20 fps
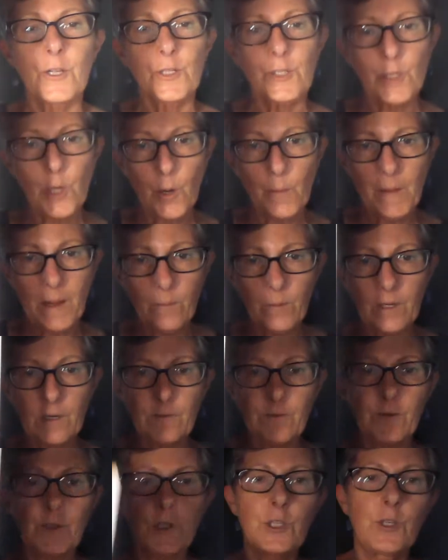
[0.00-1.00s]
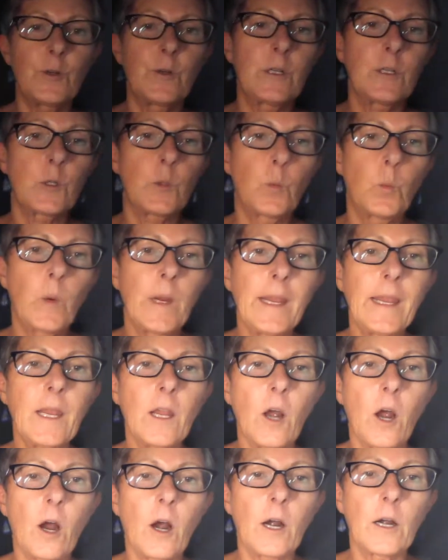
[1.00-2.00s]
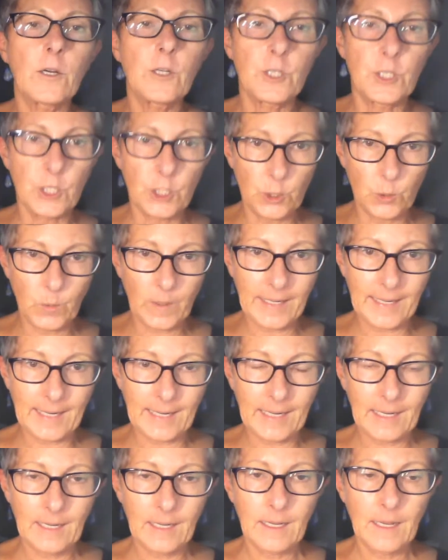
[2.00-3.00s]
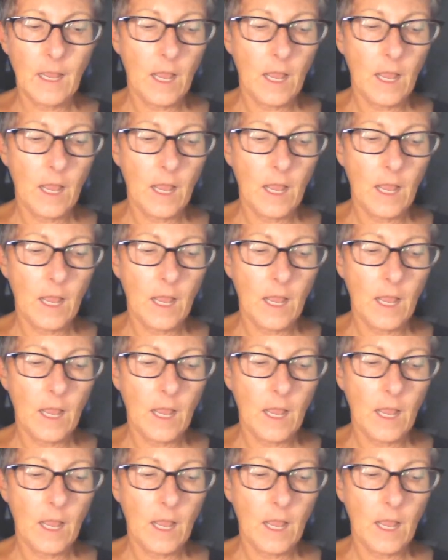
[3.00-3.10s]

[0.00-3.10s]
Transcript: So, my wonderful students, we are doing